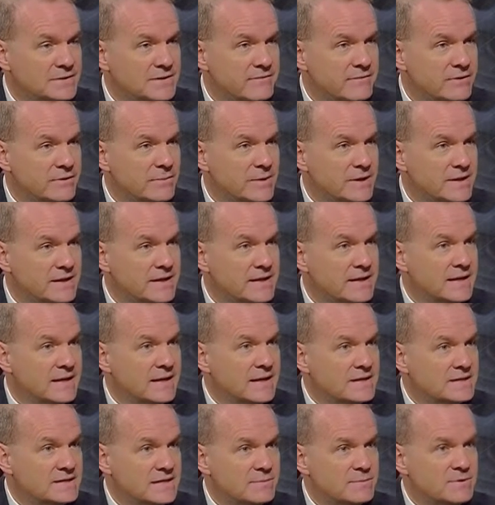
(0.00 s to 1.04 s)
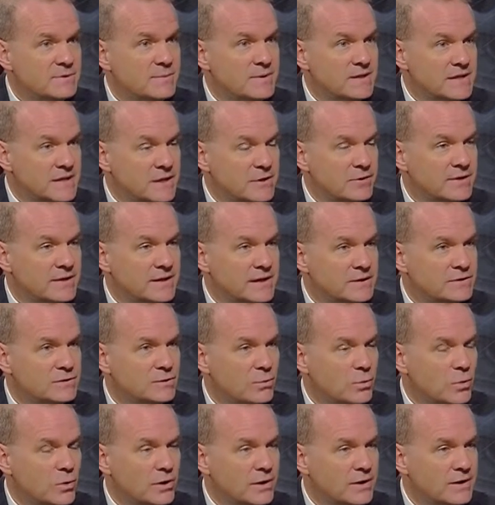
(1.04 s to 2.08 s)
Everybody seems to be eager to get to
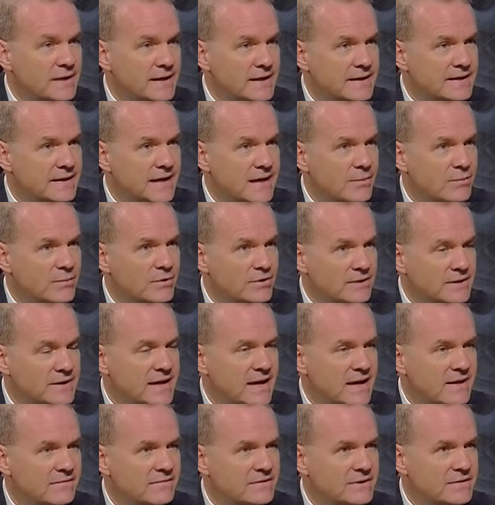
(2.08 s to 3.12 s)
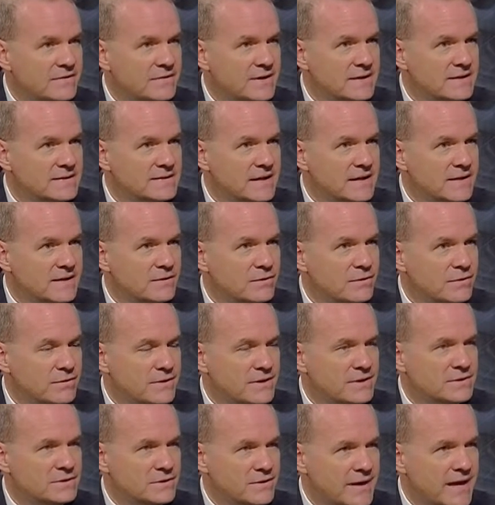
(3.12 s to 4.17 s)
work, and I'm really confident that good
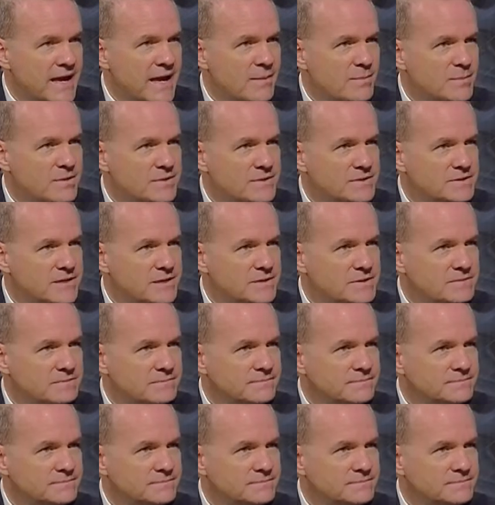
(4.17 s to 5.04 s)
things are going to happen this session.